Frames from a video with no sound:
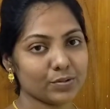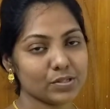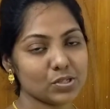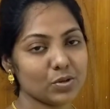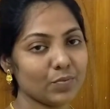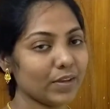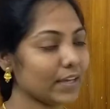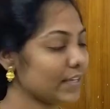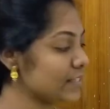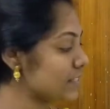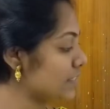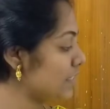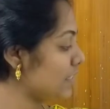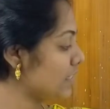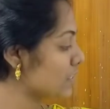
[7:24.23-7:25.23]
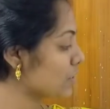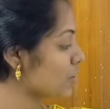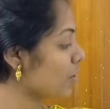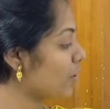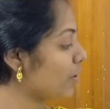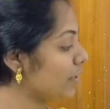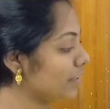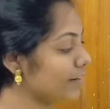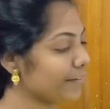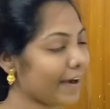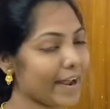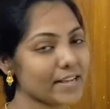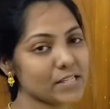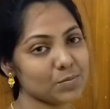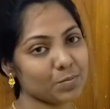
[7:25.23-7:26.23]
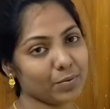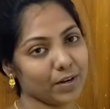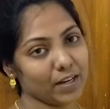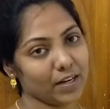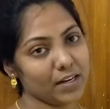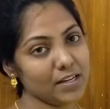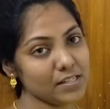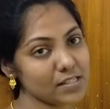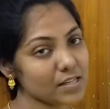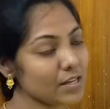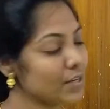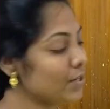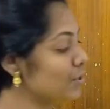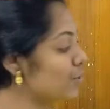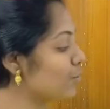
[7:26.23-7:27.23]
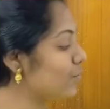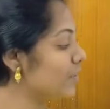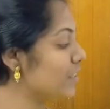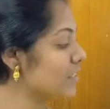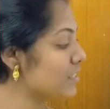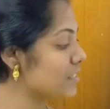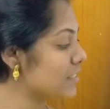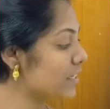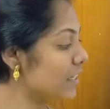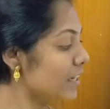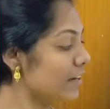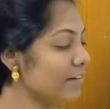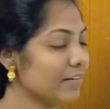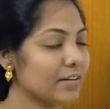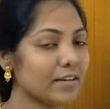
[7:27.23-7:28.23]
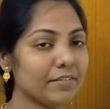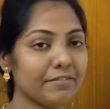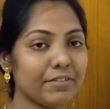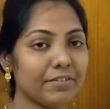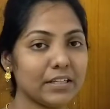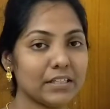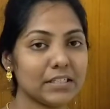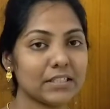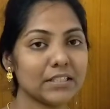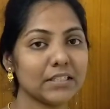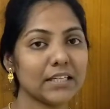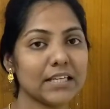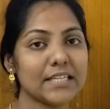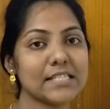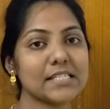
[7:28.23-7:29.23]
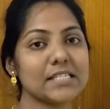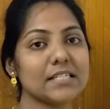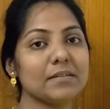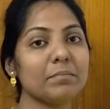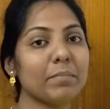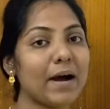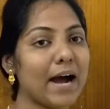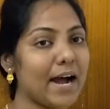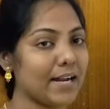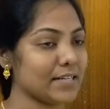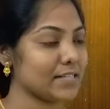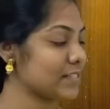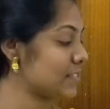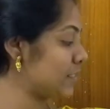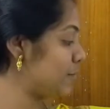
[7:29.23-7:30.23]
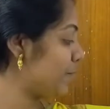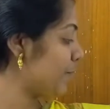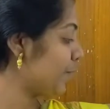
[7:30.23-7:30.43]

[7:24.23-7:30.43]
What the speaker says: So we can see tall grass prairies towards the wetter eastern parts,